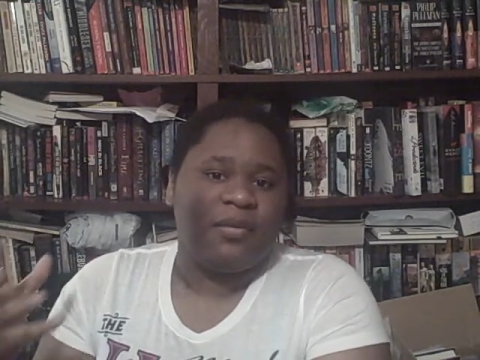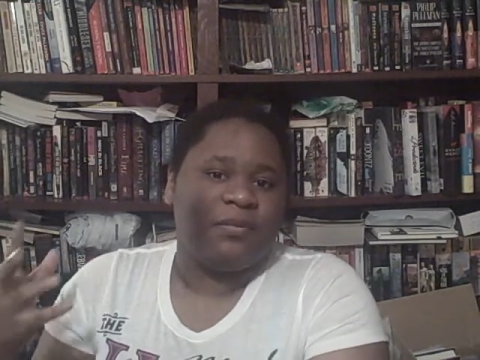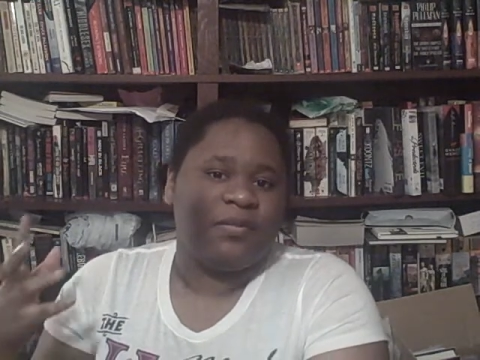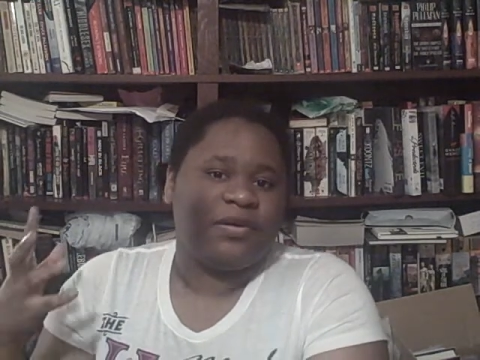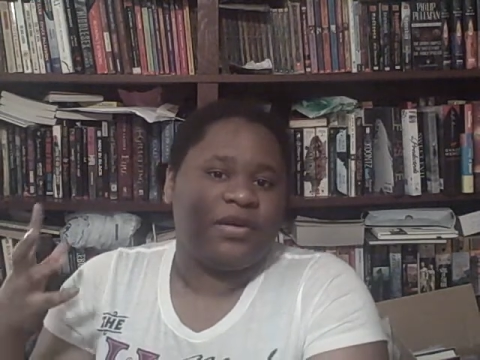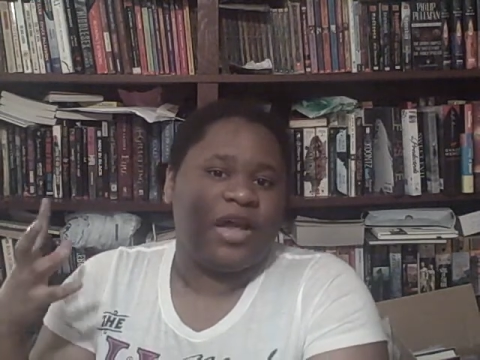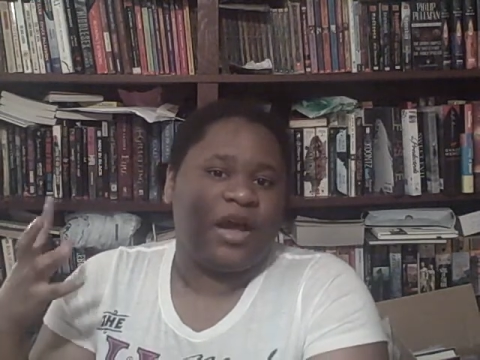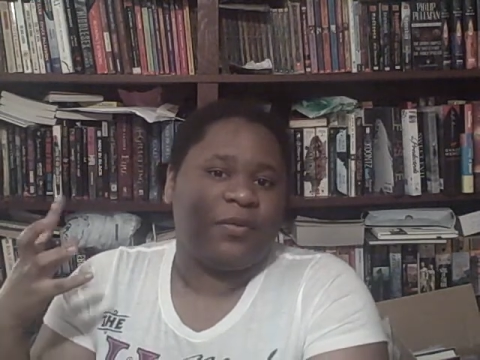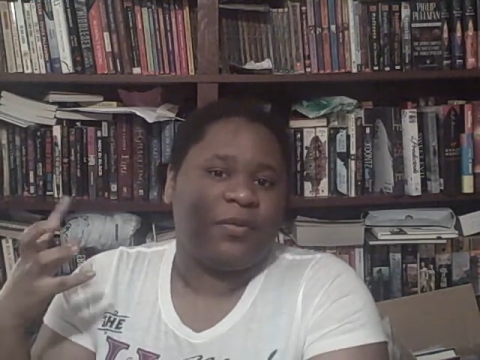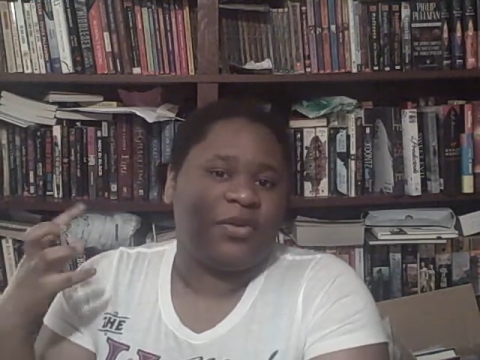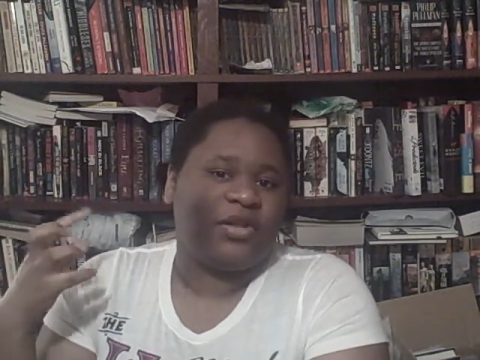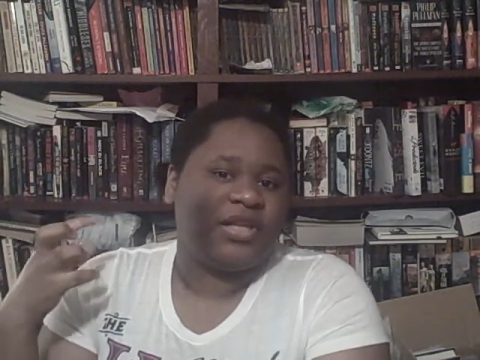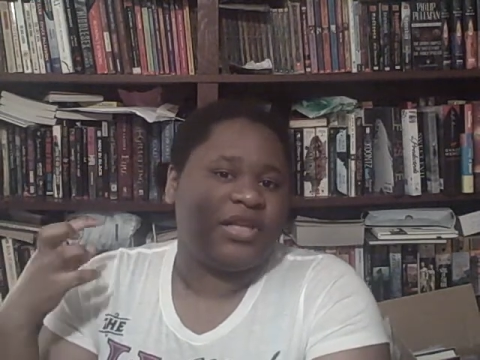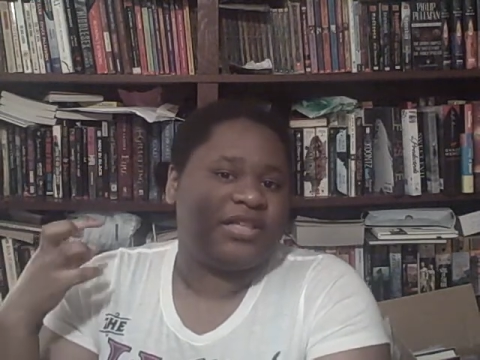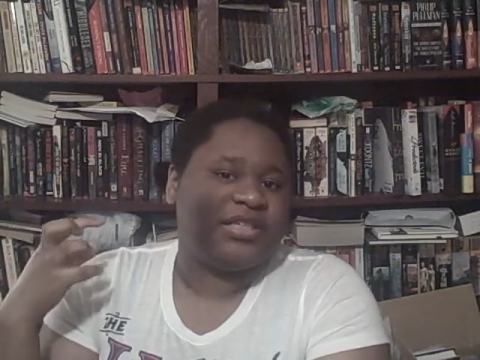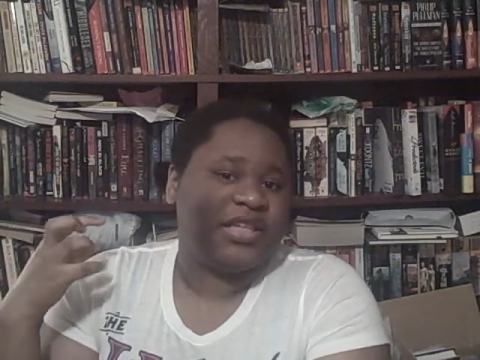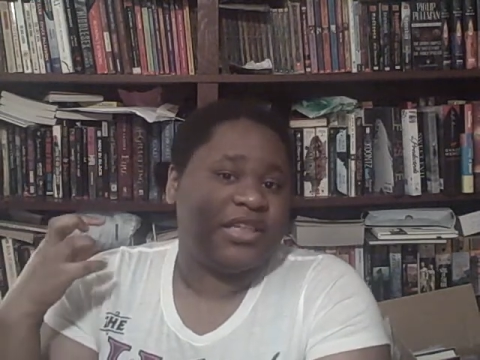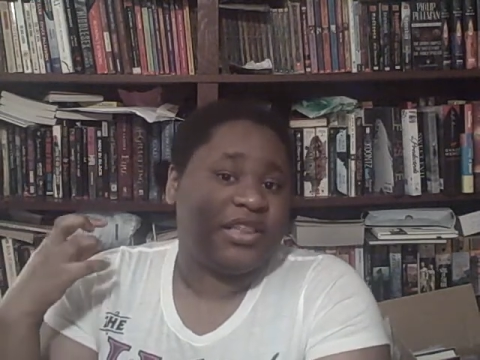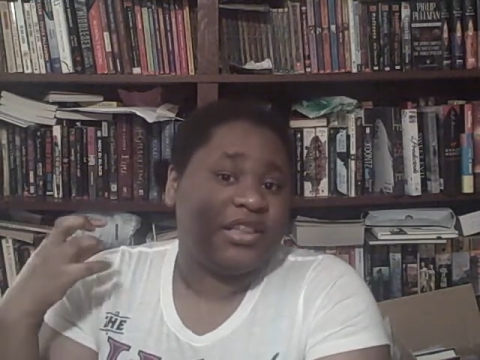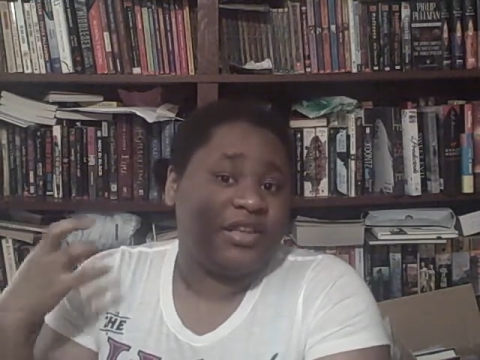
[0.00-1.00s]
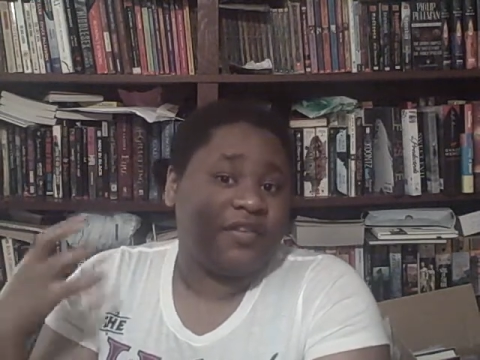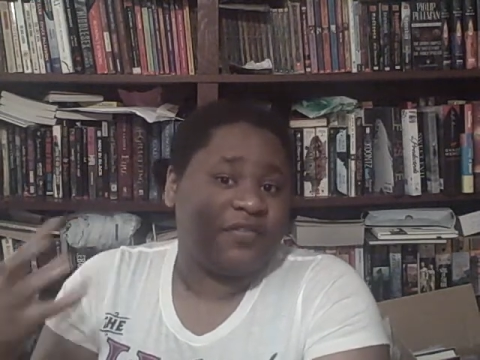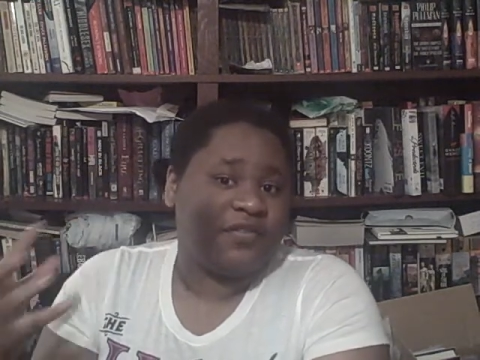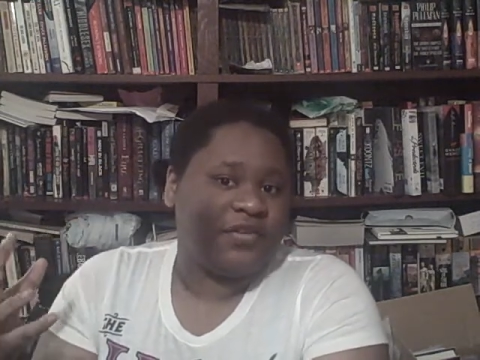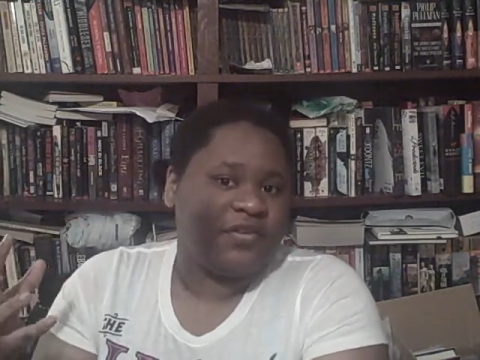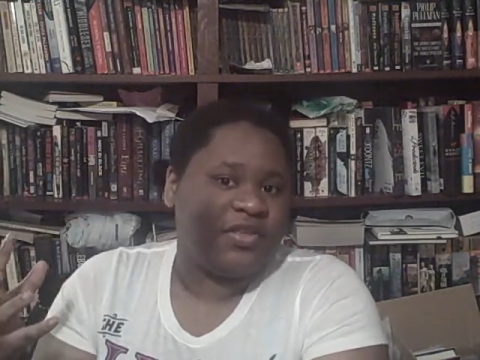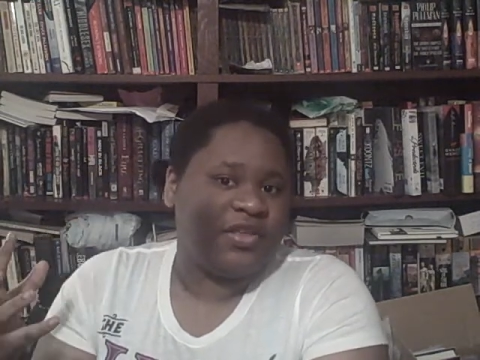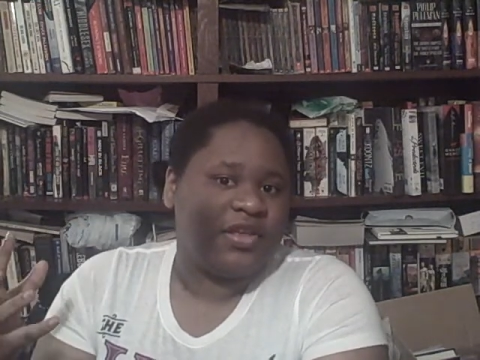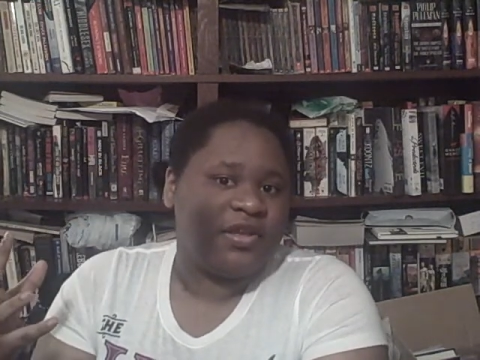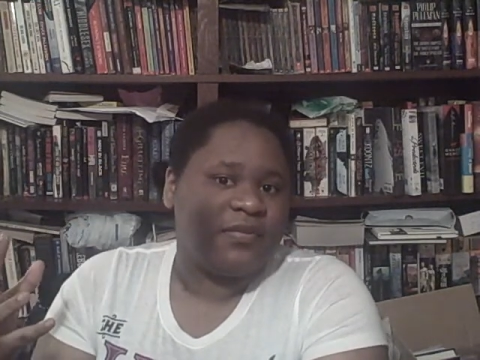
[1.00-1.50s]
but not really
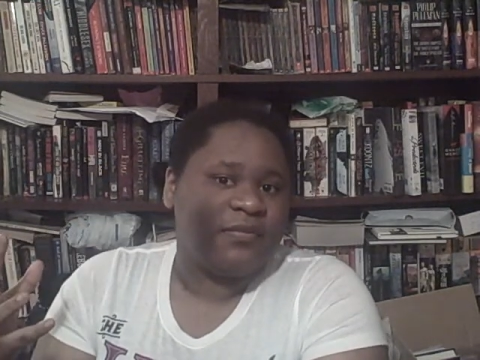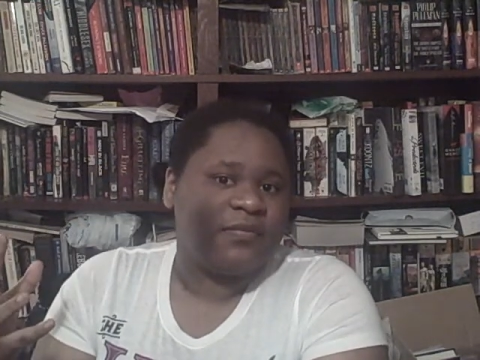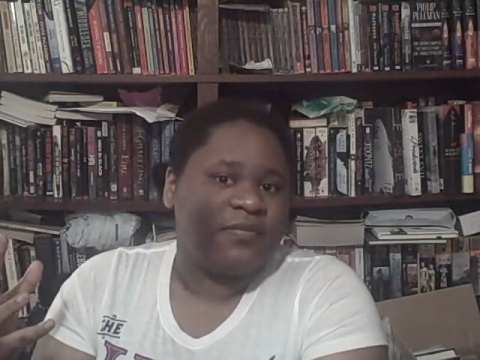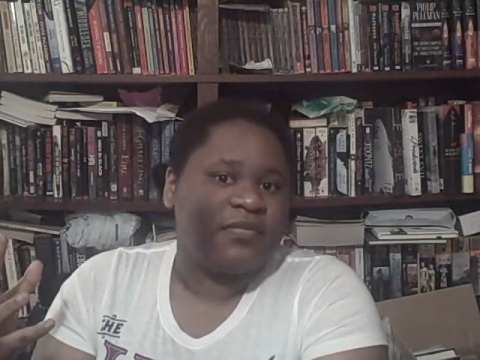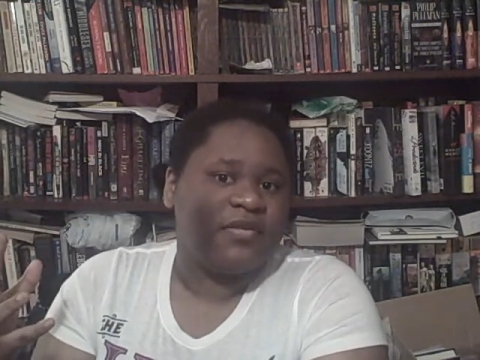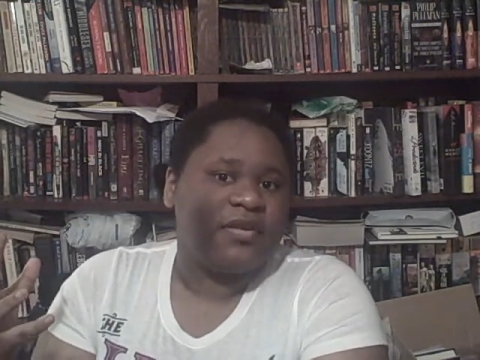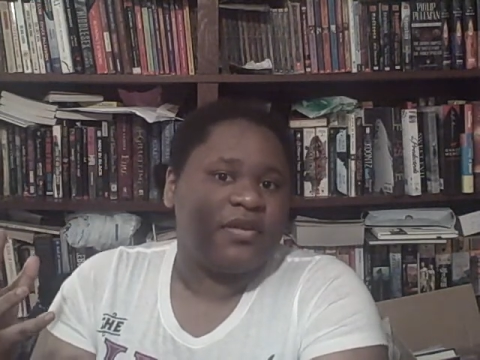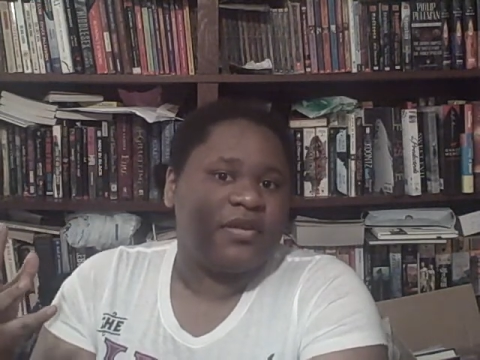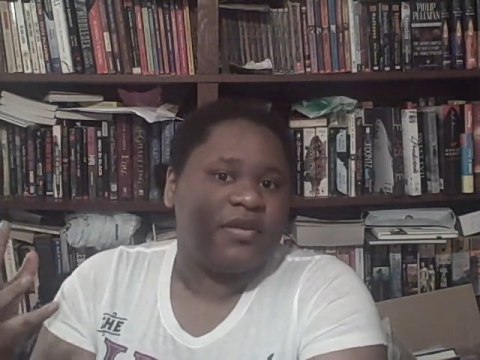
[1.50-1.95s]
deliver them